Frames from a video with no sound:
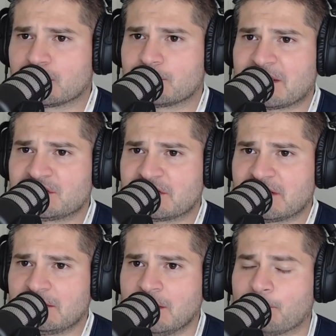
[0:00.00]
manager
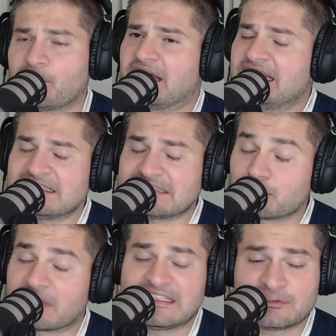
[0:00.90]
there, bro. He's
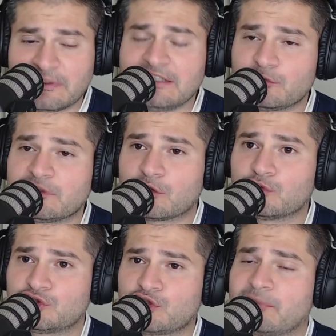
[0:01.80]
really doing a good
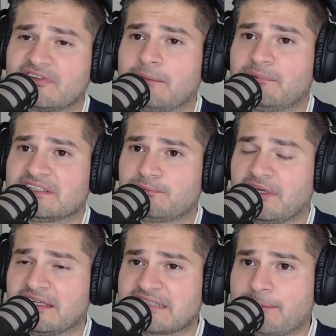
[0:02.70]
job of keeping his
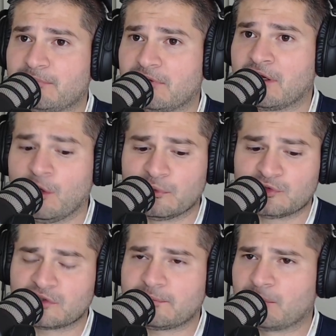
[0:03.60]
players happy. Like we
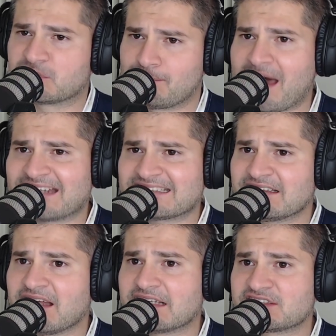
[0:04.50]
talked about, was it Madison
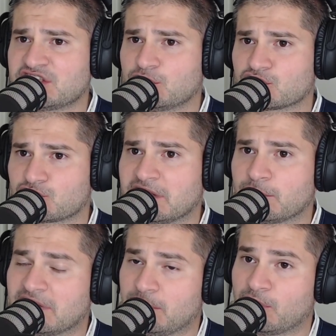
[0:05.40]
last year who was
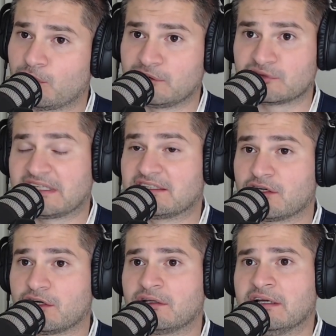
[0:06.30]
really well. He was, you
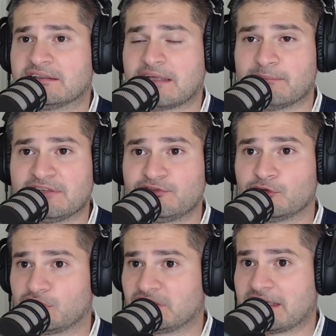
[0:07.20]
know, that
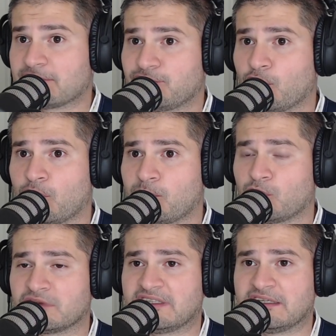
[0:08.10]
midfielder who kept form
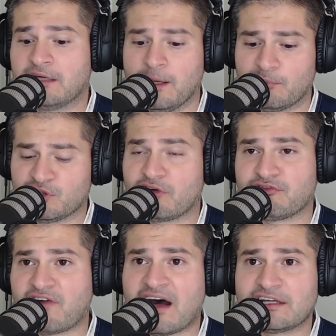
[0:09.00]
all year. But you got
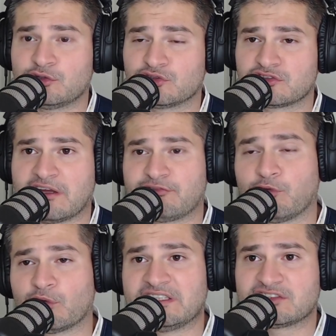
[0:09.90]
Vardy who's like
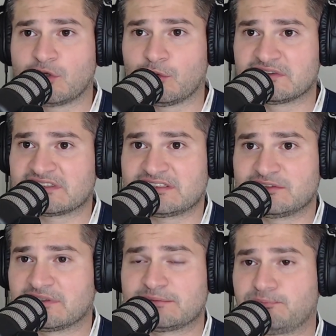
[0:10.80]
40 years old and
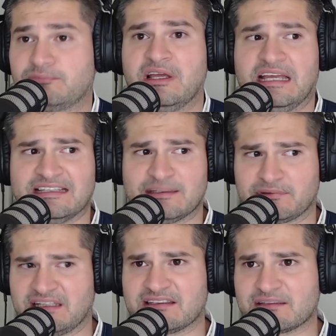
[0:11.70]
he's in
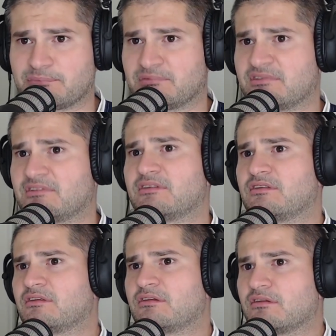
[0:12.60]

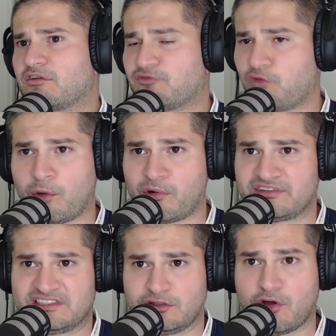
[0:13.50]
the form of
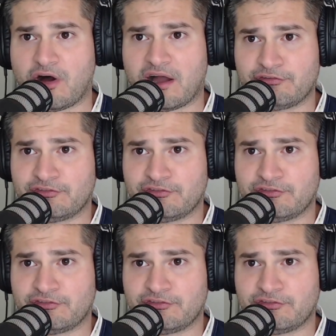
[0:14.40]
his life.